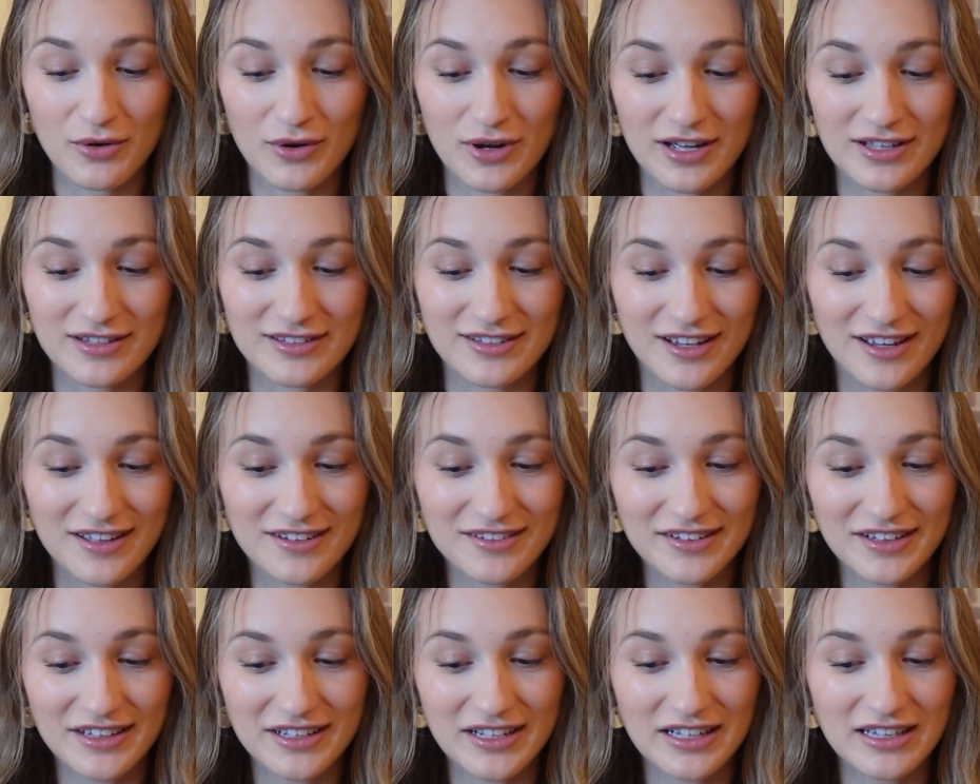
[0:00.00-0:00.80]
It
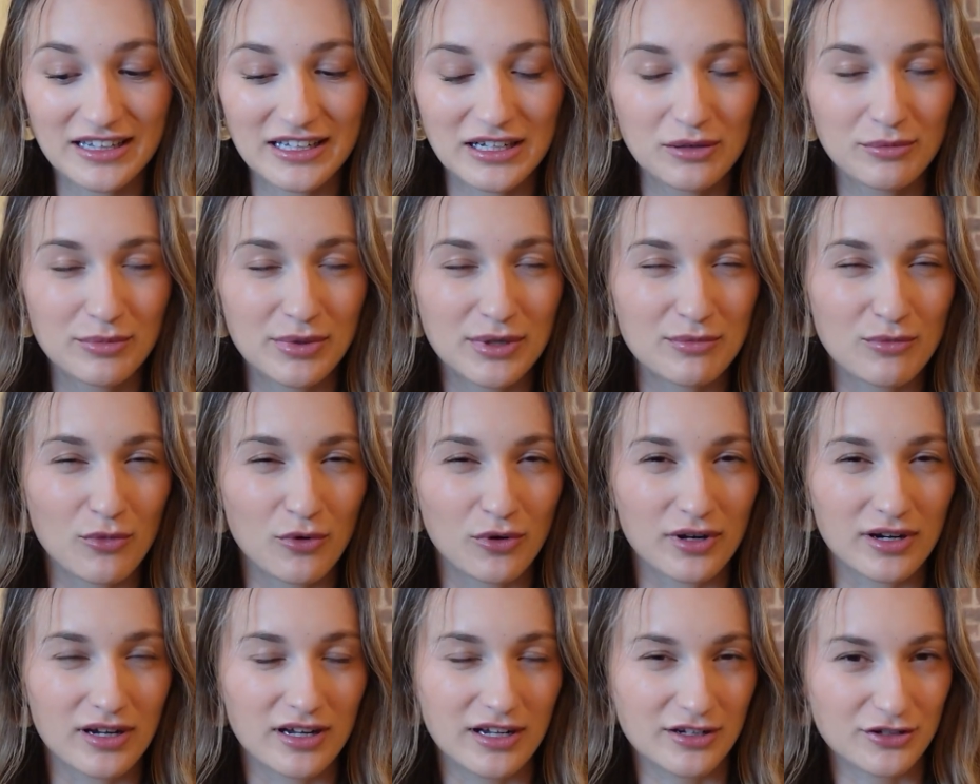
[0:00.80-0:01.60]
does look a little bit
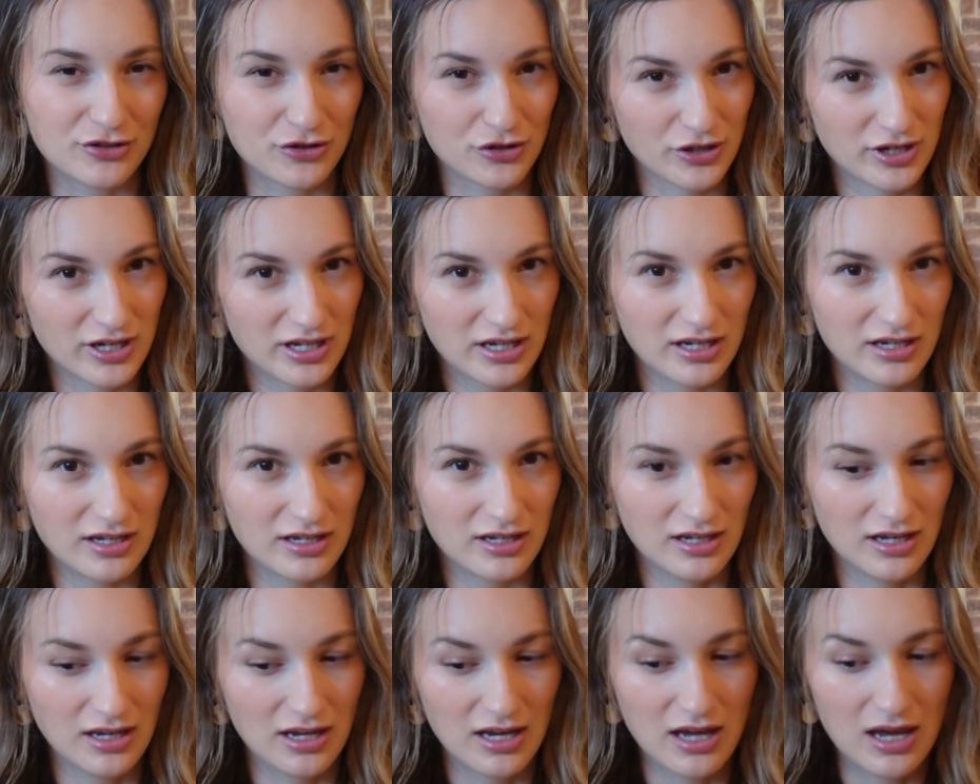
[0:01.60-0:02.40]
more
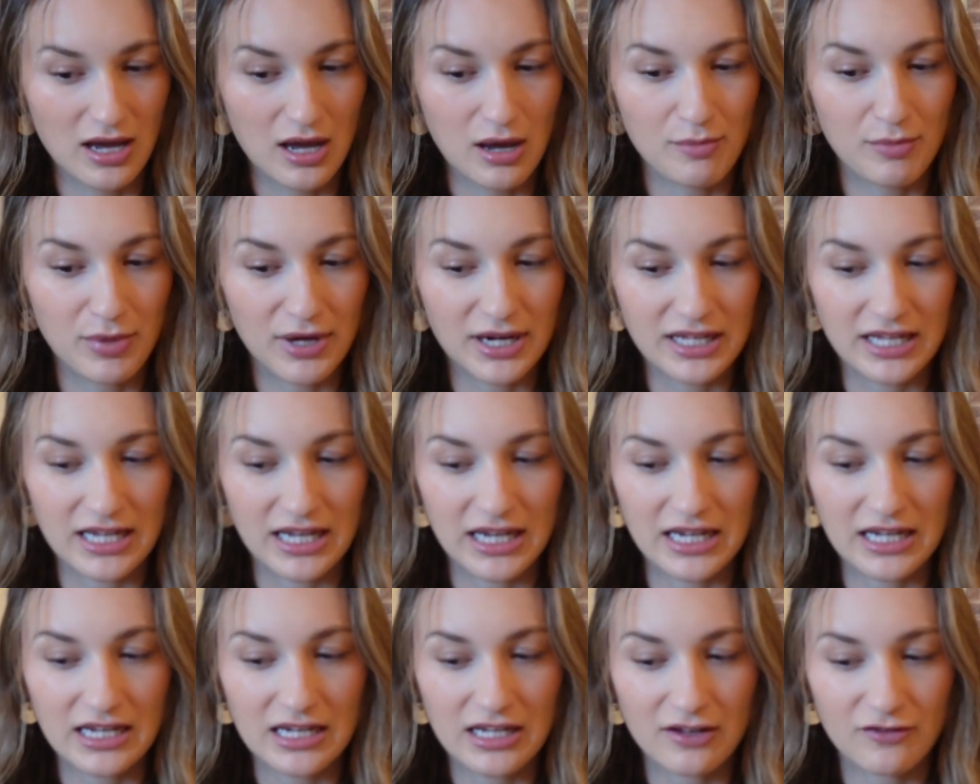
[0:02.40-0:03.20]
intricate, but
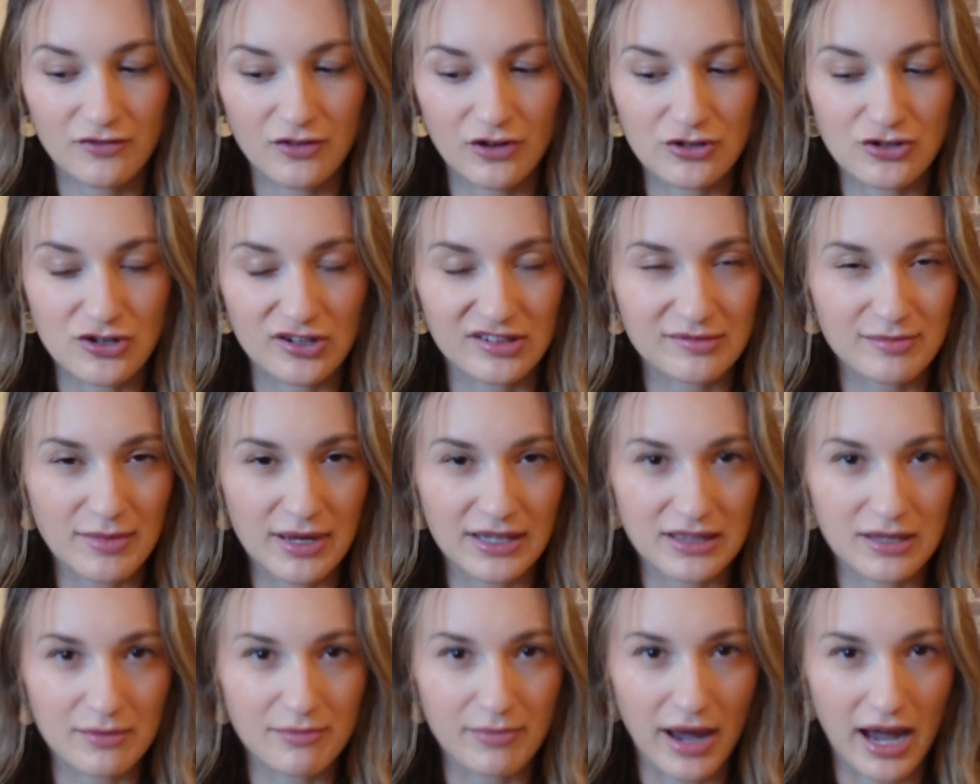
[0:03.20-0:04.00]
again, if you just
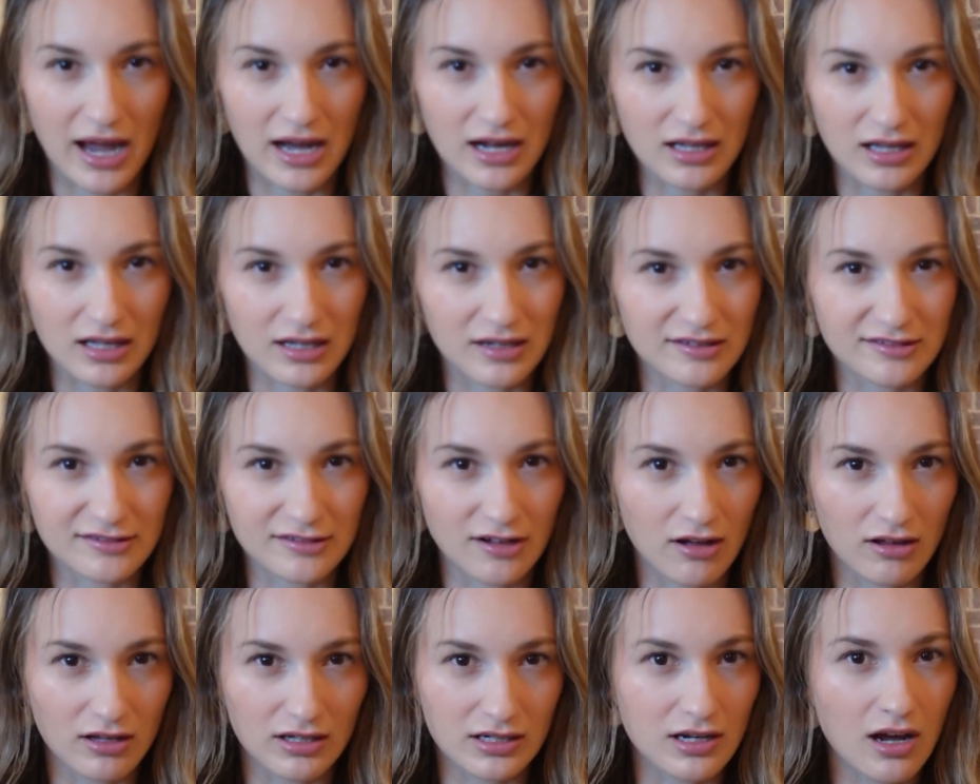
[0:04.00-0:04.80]
make the back like a
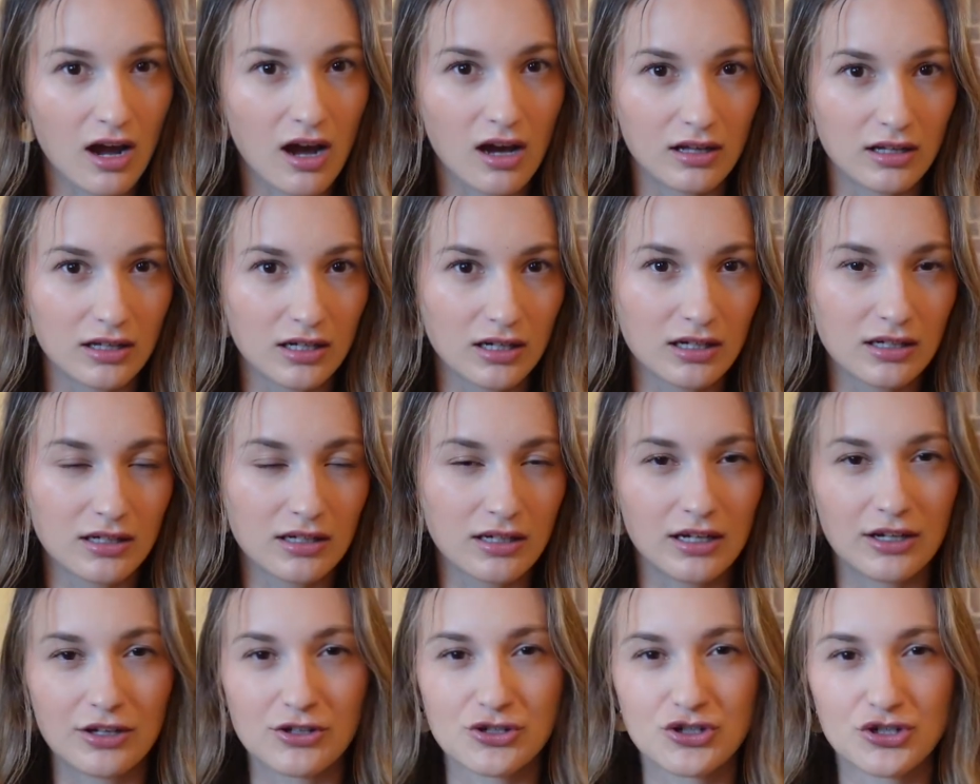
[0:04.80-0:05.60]
solid color,
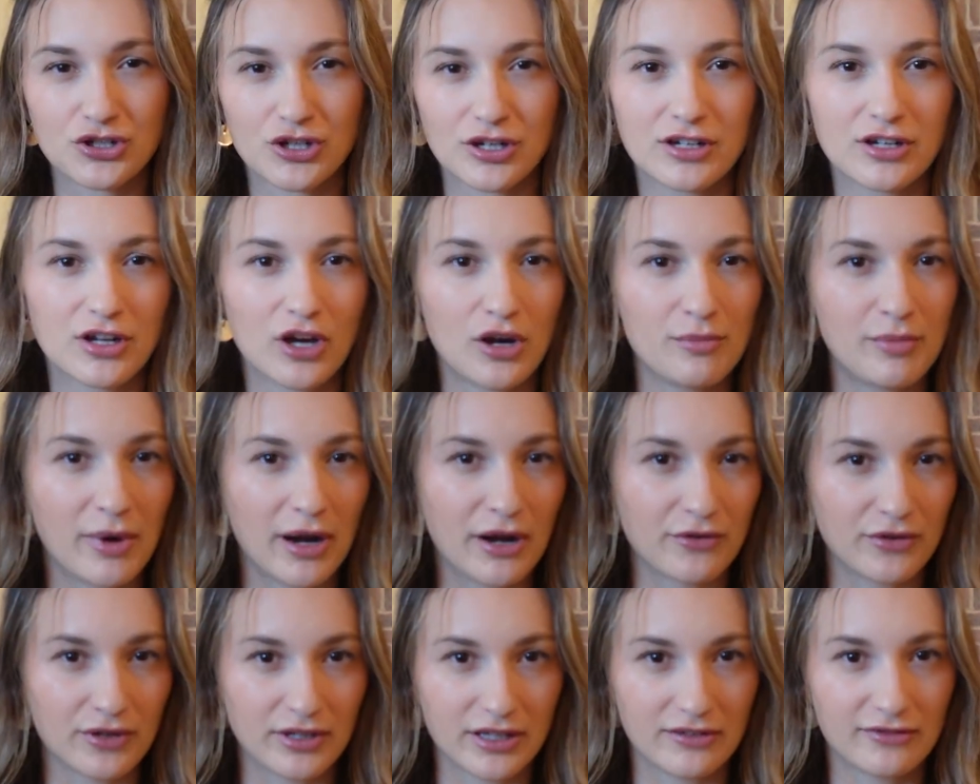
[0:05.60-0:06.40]
it should go by
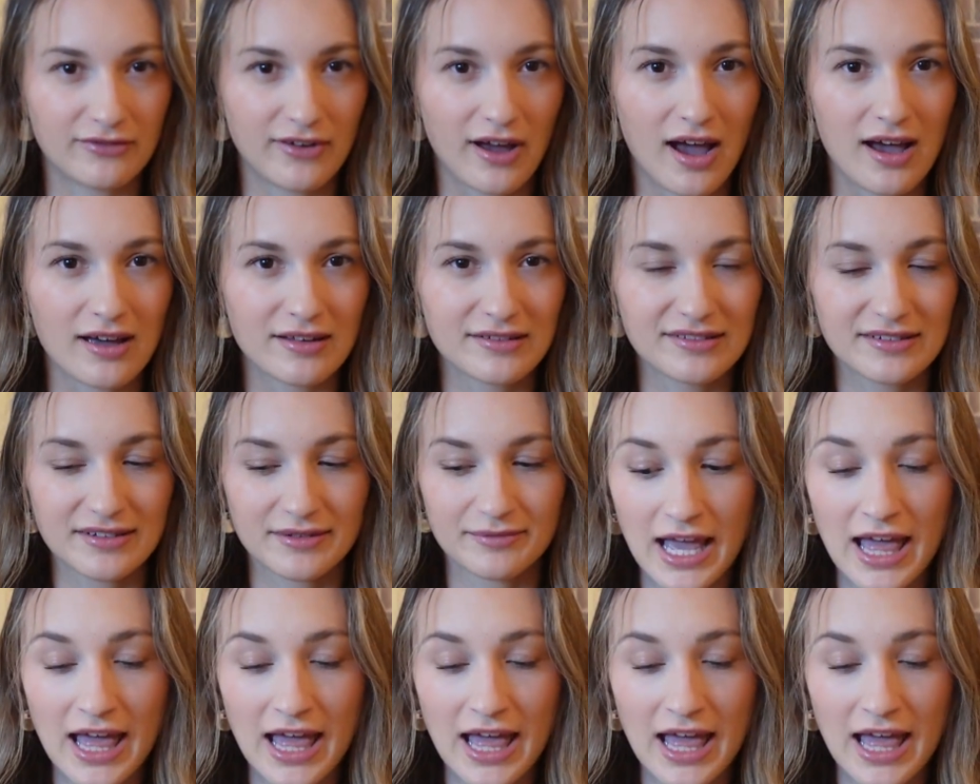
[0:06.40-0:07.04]
really fast.